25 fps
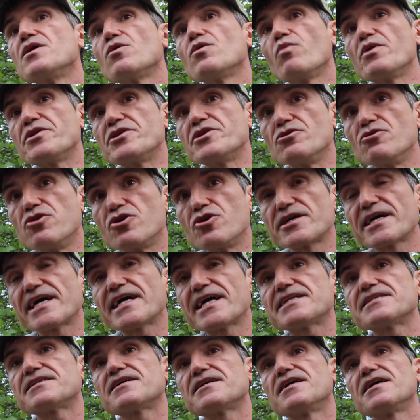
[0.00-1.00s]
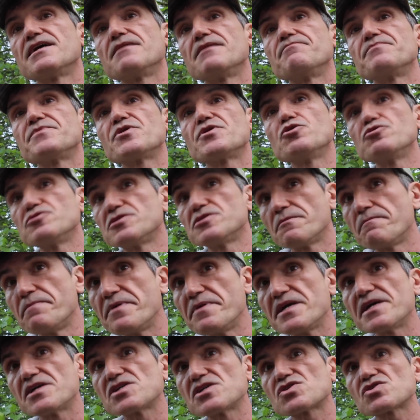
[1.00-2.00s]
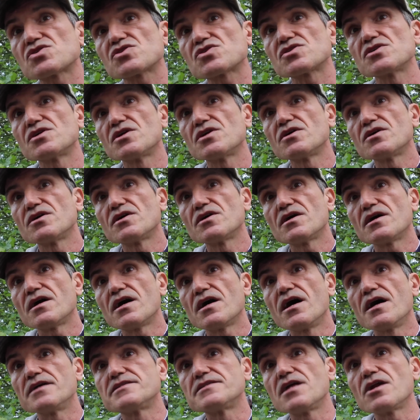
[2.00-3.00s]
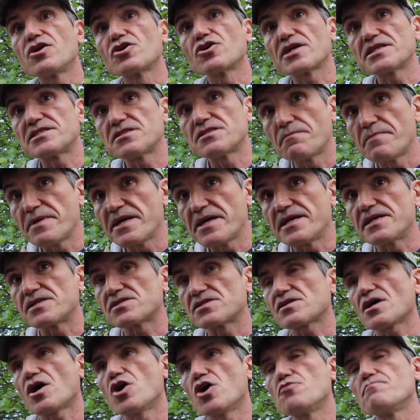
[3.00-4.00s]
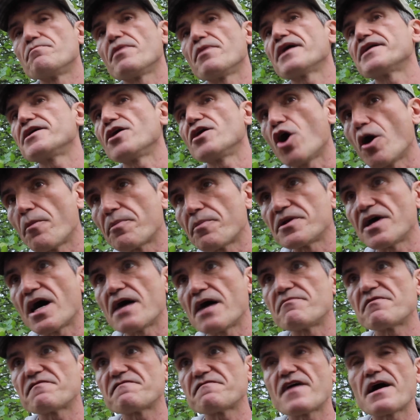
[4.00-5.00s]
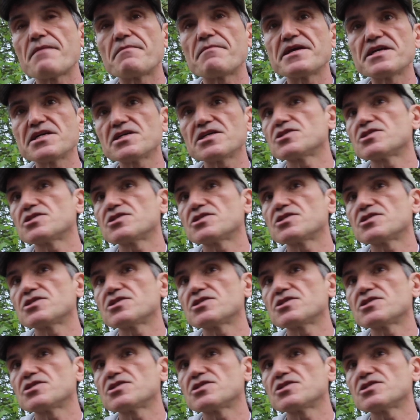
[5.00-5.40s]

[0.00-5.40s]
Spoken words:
When you look at who De Beers, look at De Beers, owned by the Oppenheimer family.